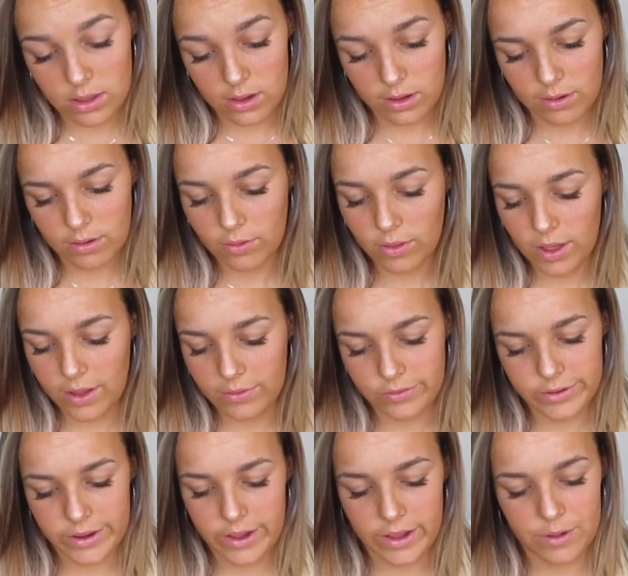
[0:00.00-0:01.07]
in a
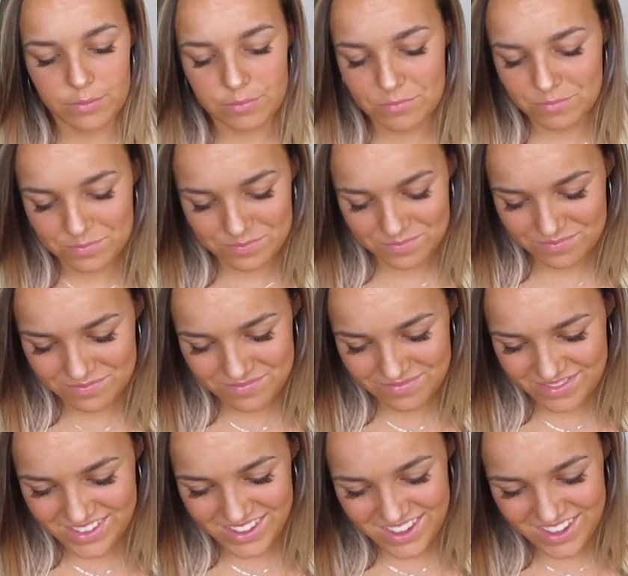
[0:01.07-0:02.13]
lifetime,
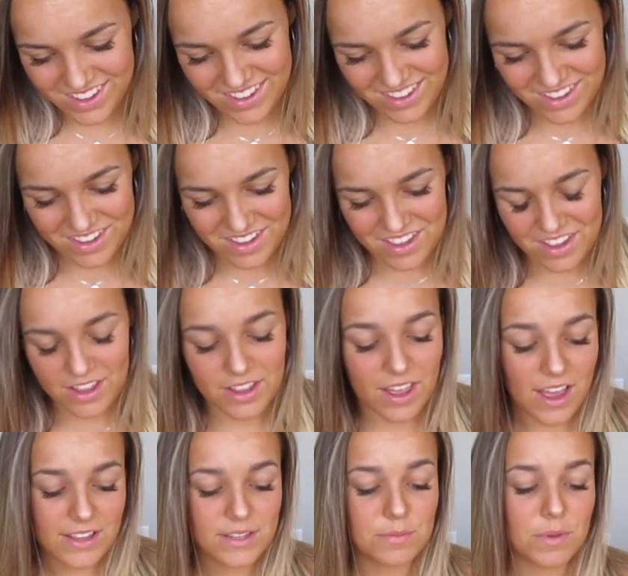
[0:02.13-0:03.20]

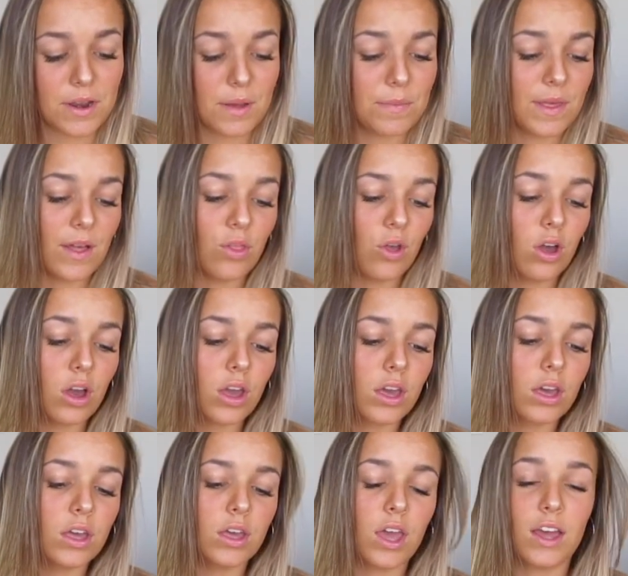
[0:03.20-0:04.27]
it hasn't been up that
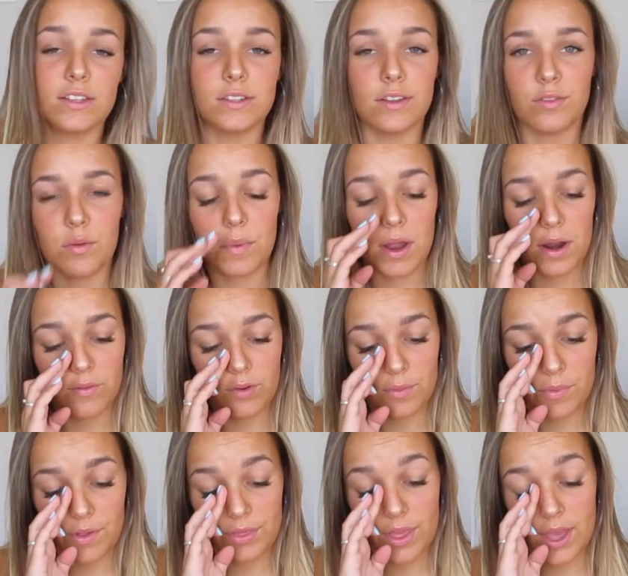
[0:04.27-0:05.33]
long. It hasn't even been up for a
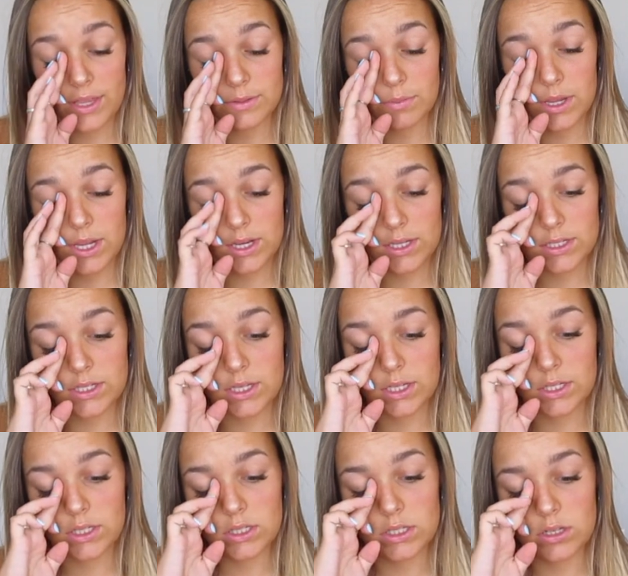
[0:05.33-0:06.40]
month. It has made
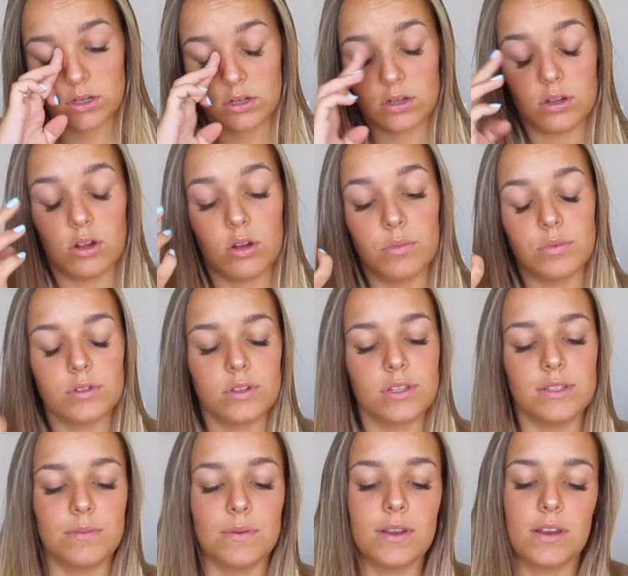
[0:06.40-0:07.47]

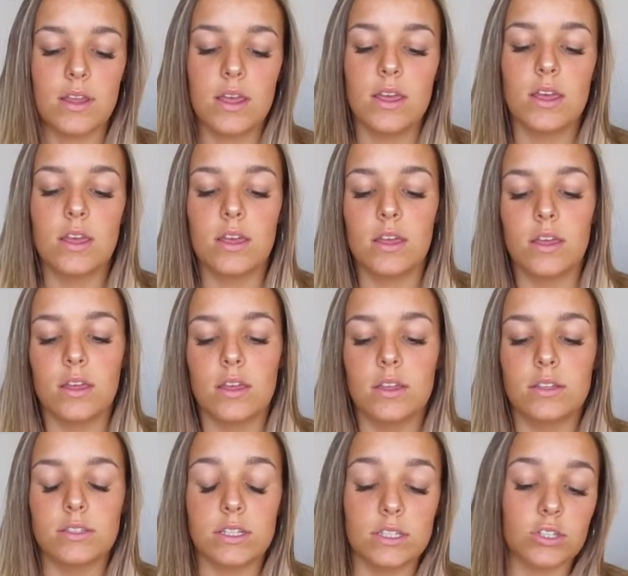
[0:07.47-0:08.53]

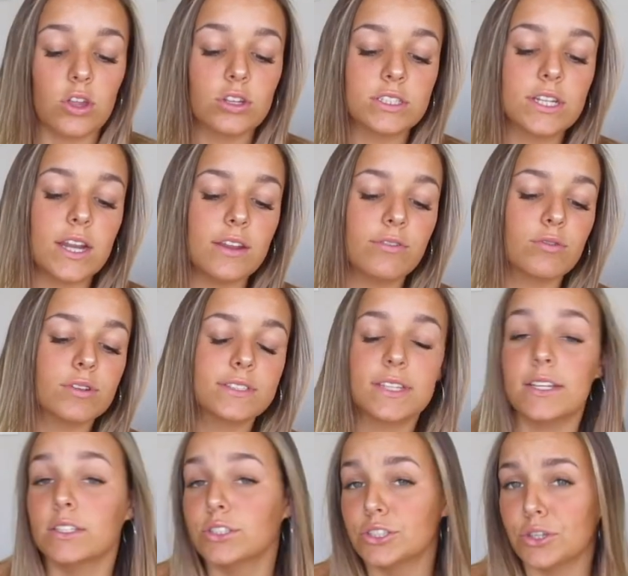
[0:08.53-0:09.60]
$6.94,
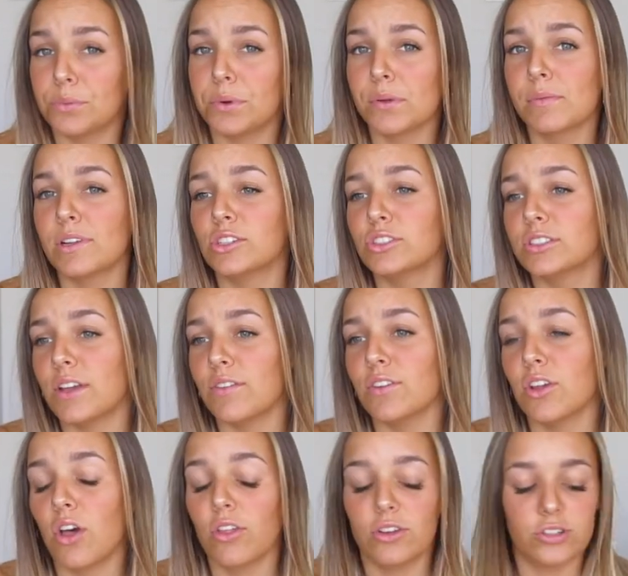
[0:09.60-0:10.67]
so pretty much
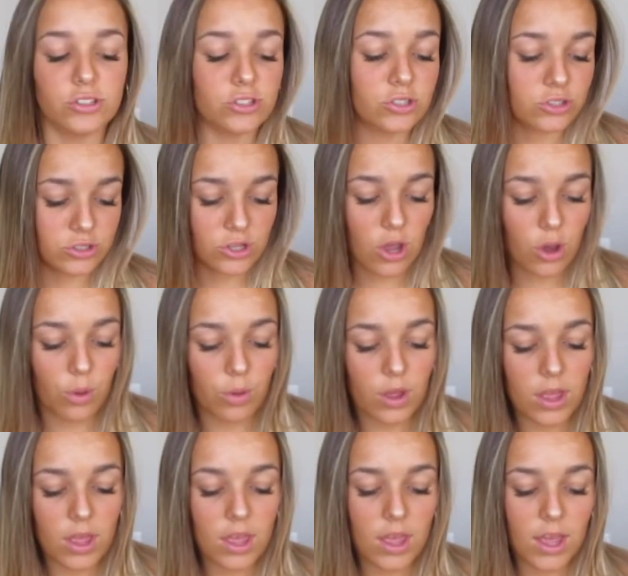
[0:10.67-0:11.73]
$7. So,
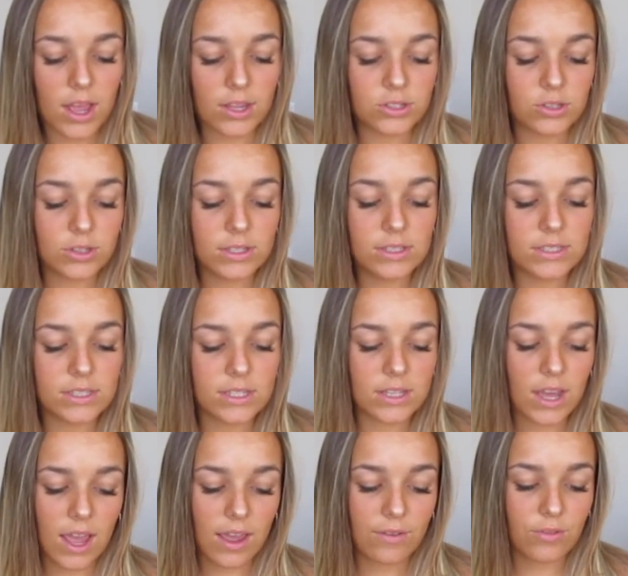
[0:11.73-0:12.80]
as you can see,
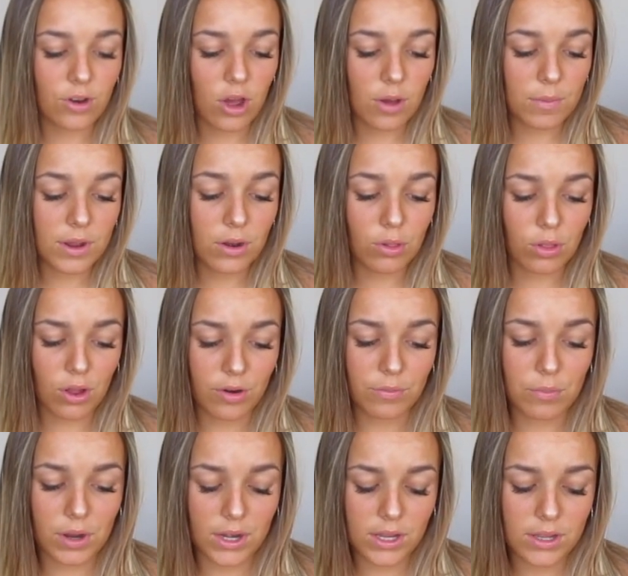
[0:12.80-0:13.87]
I have not made a lot
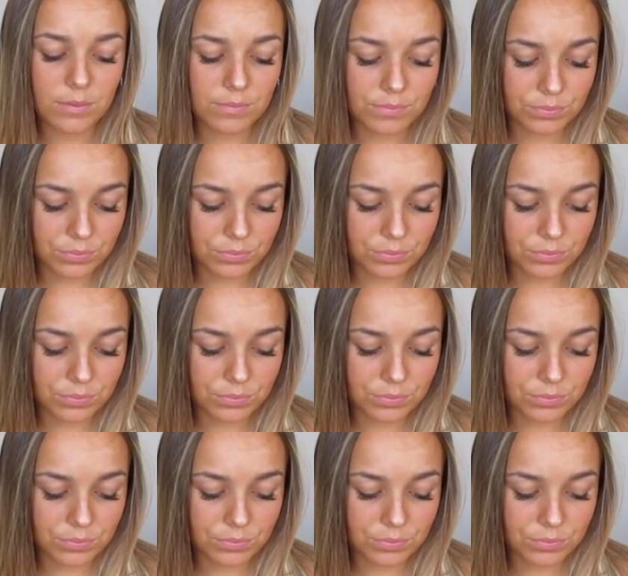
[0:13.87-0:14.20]
of money.